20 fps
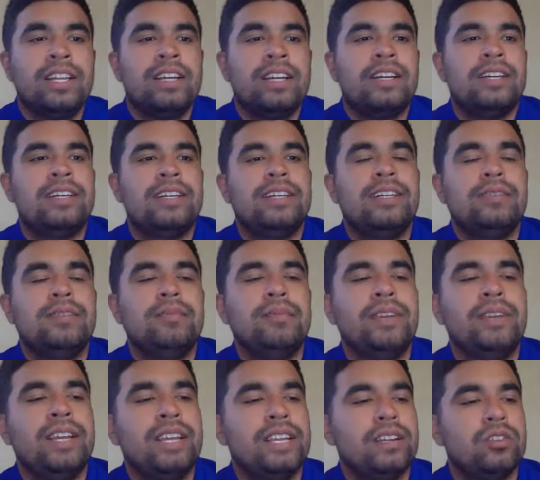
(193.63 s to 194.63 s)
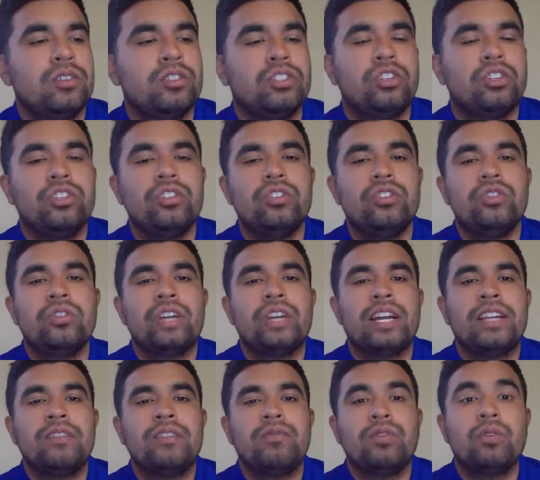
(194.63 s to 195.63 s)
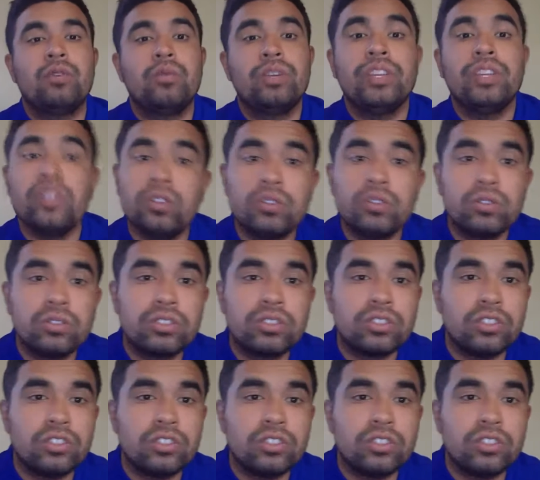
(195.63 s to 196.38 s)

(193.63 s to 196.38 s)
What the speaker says: and I'll show you kind of what we use,